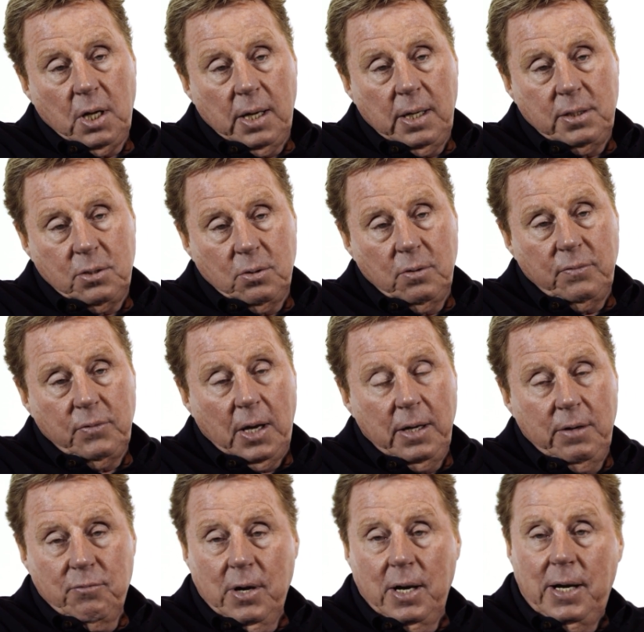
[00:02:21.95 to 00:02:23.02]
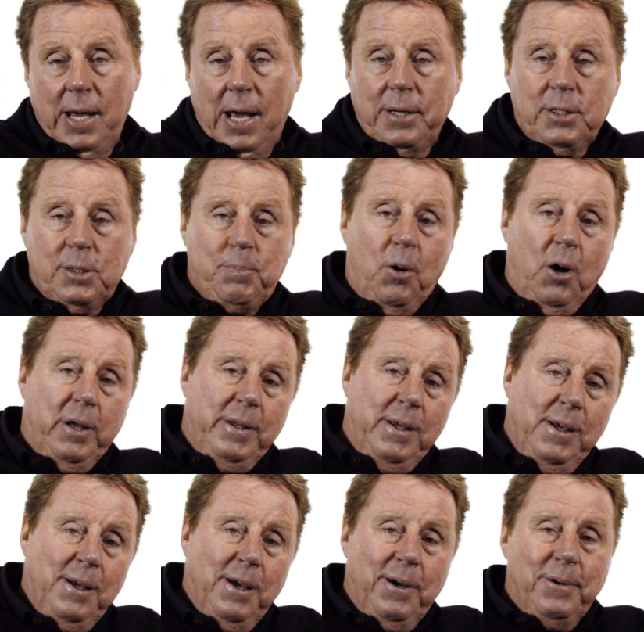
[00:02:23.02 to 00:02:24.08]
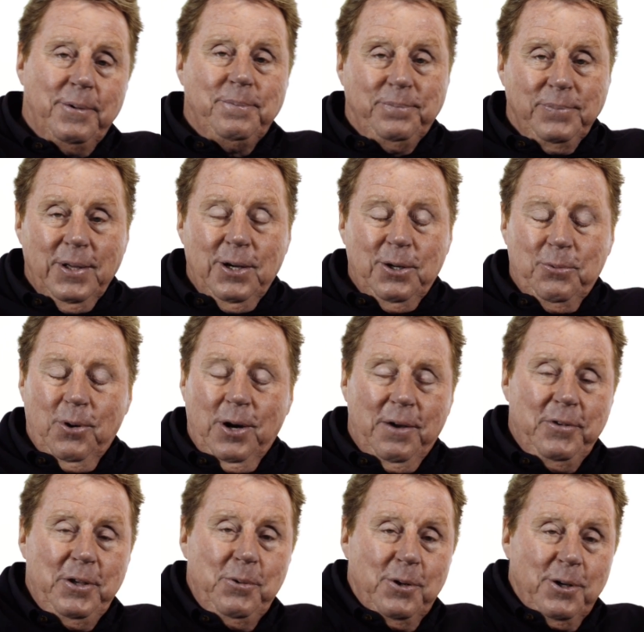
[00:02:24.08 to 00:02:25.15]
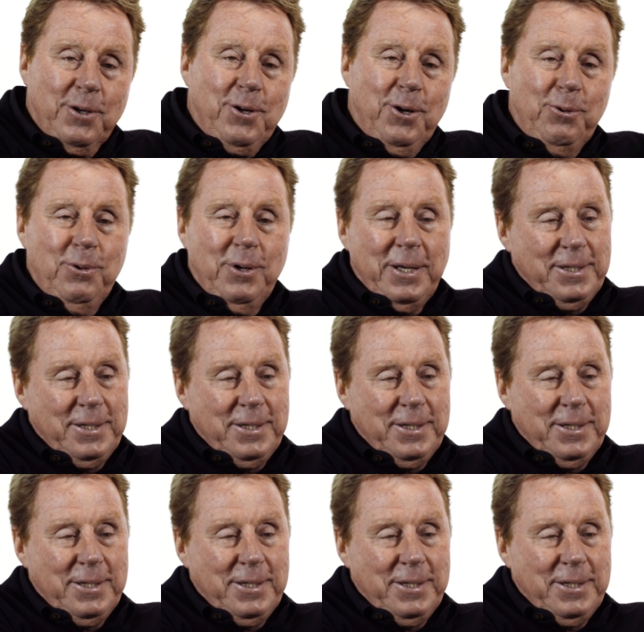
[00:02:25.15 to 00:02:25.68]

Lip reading: They really had us by the whatever you want to call